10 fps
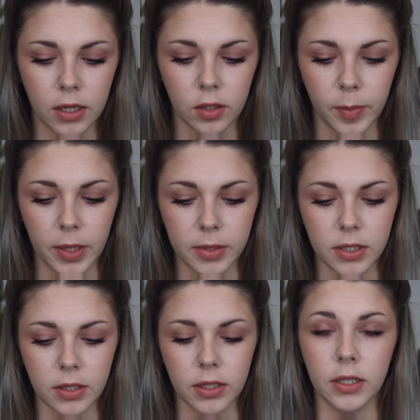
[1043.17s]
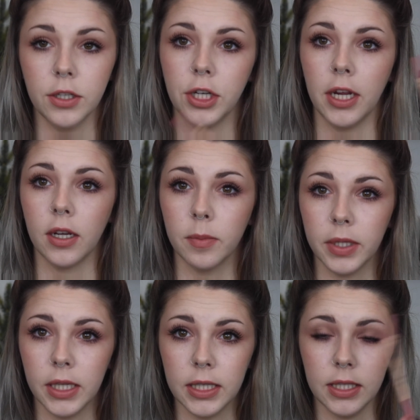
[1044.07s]
Color Pencil in the shade
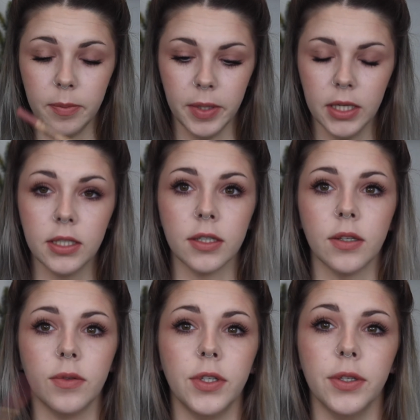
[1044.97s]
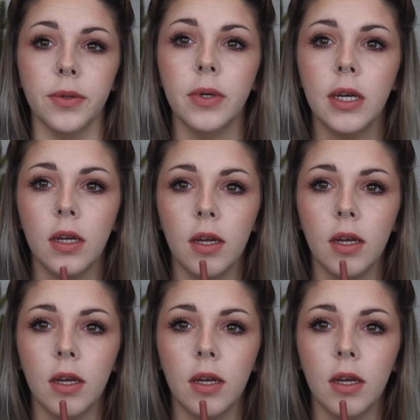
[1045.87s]
Completely Sepia six oh two.